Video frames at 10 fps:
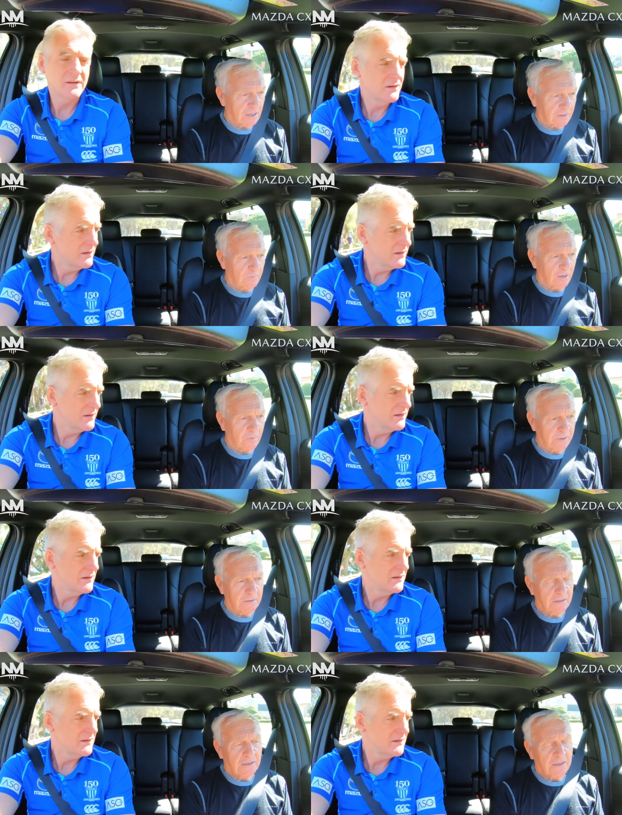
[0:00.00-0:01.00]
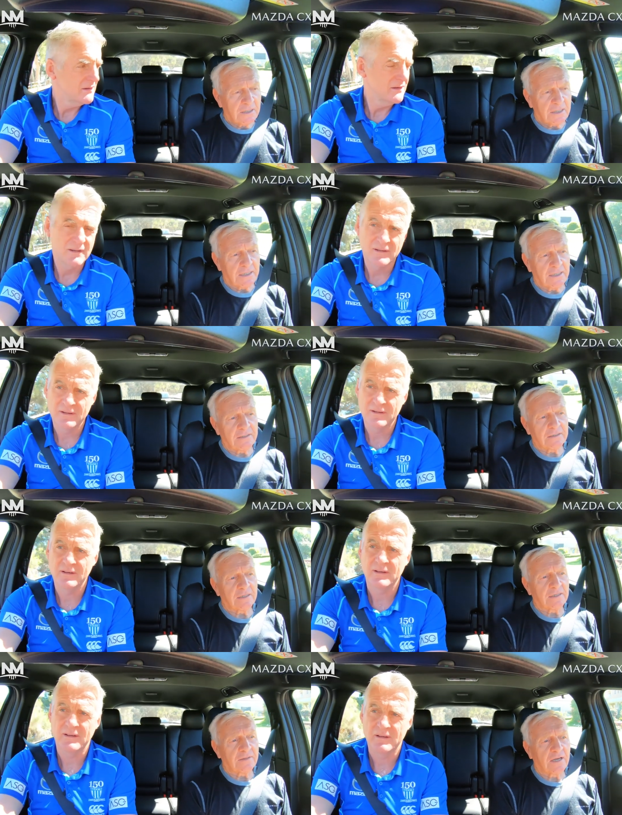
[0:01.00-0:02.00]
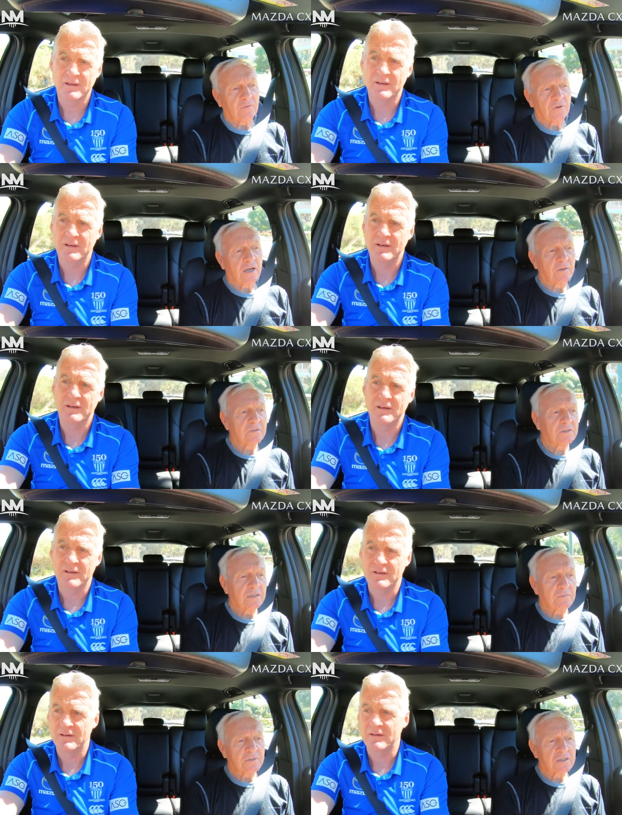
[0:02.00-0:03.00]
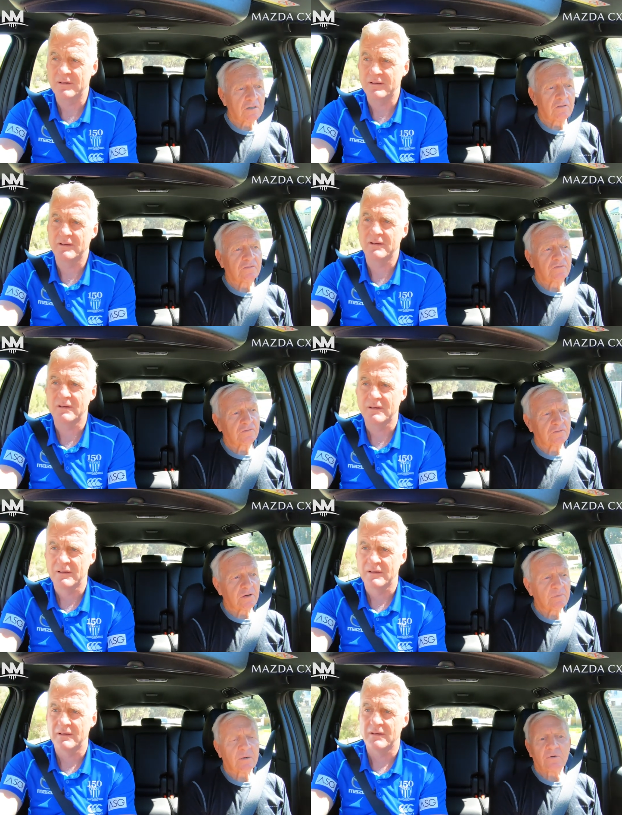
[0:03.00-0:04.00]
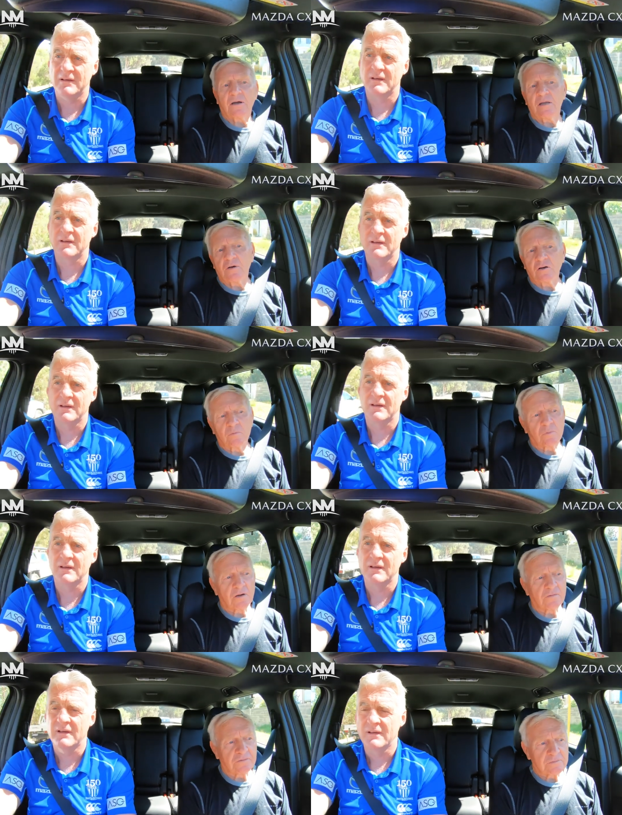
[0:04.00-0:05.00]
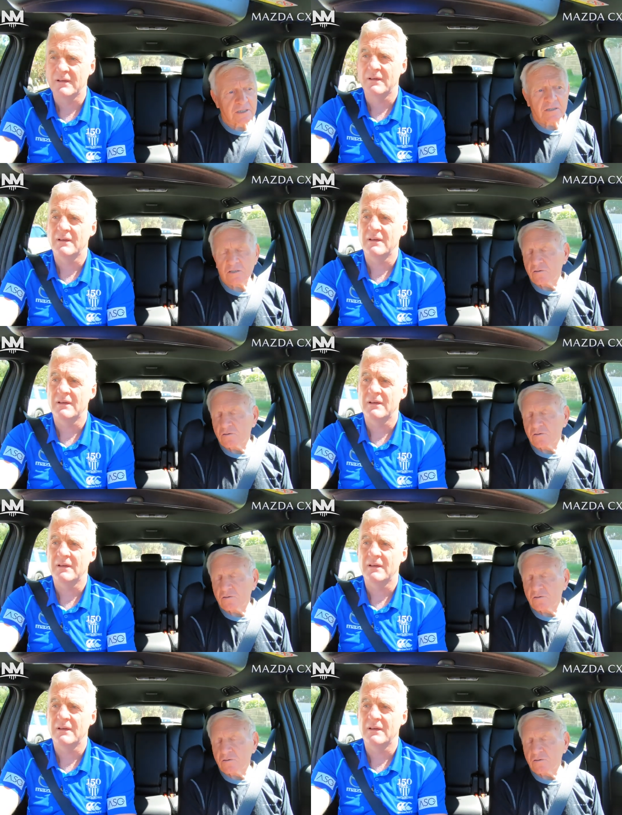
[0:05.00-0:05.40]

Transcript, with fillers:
Speaker 1: South Melbourne and uh, they were able to get myself from WA and Malcolm Blight from South